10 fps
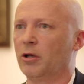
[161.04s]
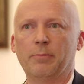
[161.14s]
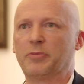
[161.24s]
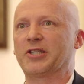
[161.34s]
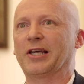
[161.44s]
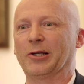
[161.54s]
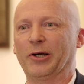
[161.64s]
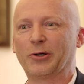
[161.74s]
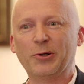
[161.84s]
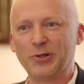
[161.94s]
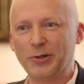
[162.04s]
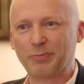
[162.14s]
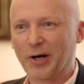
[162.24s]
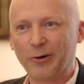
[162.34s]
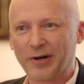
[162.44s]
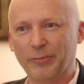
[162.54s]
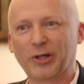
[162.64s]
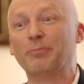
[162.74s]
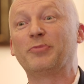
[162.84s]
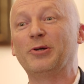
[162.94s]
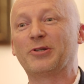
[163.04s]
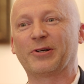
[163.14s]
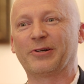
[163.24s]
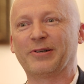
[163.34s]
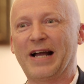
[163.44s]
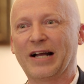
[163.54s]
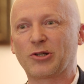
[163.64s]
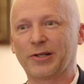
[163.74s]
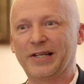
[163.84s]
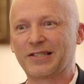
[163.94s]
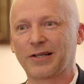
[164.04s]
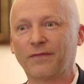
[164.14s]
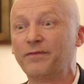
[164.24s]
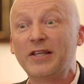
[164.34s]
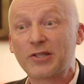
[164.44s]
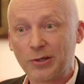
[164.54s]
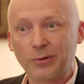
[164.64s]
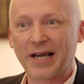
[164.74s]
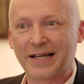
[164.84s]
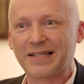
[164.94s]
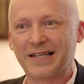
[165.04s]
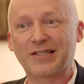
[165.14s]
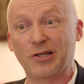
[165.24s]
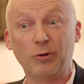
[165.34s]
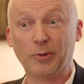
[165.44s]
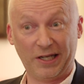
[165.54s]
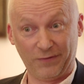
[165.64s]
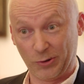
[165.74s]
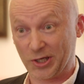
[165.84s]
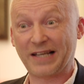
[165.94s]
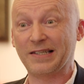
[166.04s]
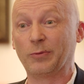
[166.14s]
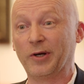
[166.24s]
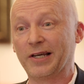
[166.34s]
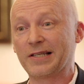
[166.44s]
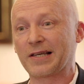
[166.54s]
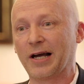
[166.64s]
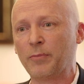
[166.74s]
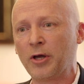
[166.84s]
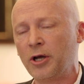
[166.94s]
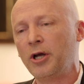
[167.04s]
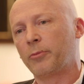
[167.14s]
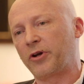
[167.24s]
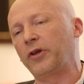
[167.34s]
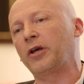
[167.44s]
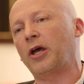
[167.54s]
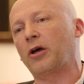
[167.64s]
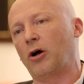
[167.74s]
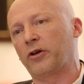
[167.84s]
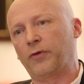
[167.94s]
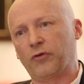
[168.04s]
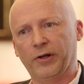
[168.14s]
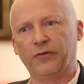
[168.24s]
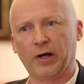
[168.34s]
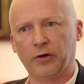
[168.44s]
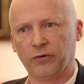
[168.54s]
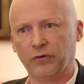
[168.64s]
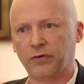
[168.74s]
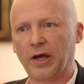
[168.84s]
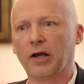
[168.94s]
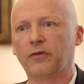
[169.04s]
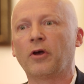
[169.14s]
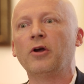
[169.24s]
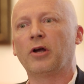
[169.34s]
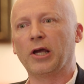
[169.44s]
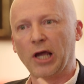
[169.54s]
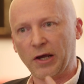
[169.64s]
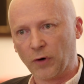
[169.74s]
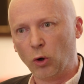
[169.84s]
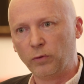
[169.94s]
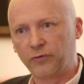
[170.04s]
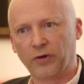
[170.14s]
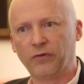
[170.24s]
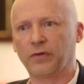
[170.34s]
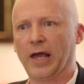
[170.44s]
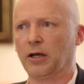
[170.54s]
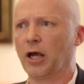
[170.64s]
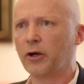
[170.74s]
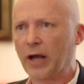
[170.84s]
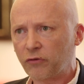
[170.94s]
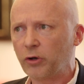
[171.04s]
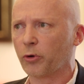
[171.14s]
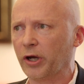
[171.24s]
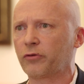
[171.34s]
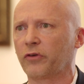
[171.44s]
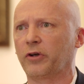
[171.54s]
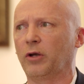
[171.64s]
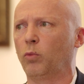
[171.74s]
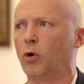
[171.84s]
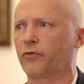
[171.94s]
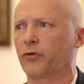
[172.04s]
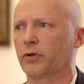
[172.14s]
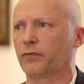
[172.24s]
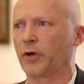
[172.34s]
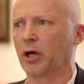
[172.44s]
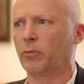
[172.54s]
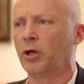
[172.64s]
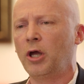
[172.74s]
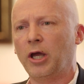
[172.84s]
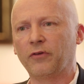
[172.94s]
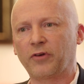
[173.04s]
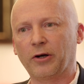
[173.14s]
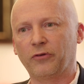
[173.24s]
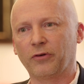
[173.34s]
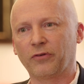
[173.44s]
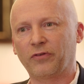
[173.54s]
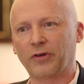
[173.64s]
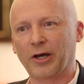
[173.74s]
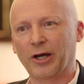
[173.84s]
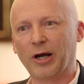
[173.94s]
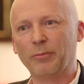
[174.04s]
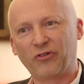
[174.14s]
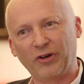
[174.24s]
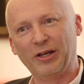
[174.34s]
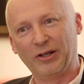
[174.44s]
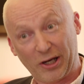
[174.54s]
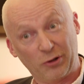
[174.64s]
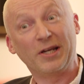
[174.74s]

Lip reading: In particular, could you program a computer actually to convince you that it is human if you chatted with it? But I think artificial intelligence has evolved since then. And actually, we're interested in what sort of intelligence a machine